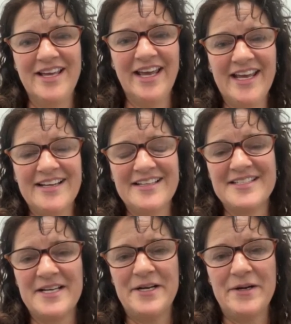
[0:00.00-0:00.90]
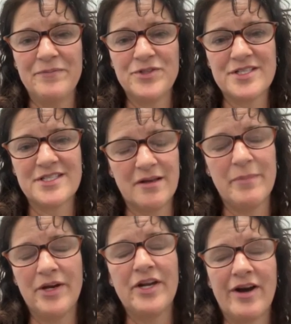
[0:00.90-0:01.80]
and just
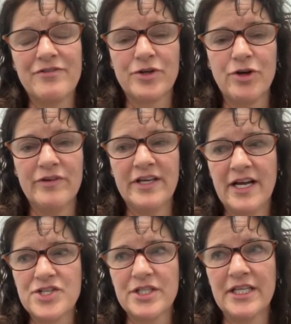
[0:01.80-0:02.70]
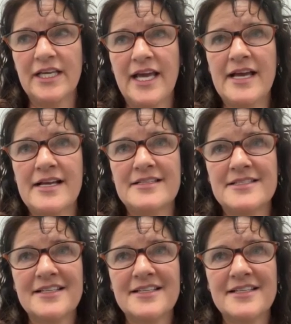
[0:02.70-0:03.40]
about a year after COVID, actually. And